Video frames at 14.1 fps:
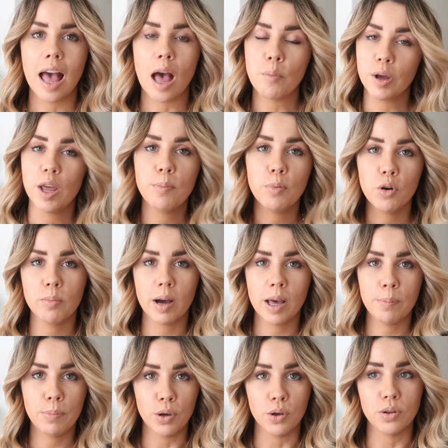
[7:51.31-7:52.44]
And when I bought my
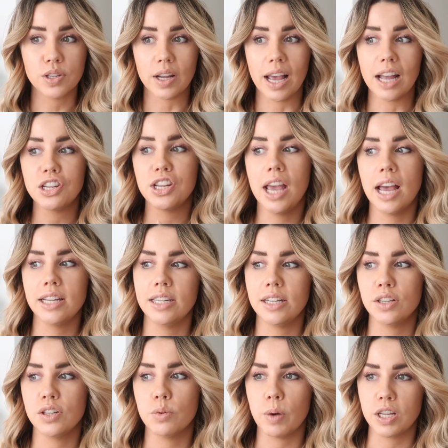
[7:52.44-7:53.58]
boots, I actually headed
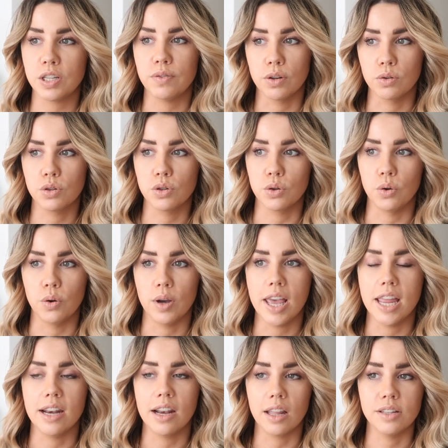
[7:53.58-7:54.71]
into the Westfield store
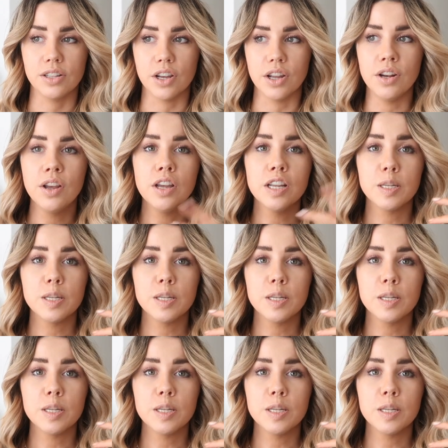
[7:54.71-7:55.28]
in London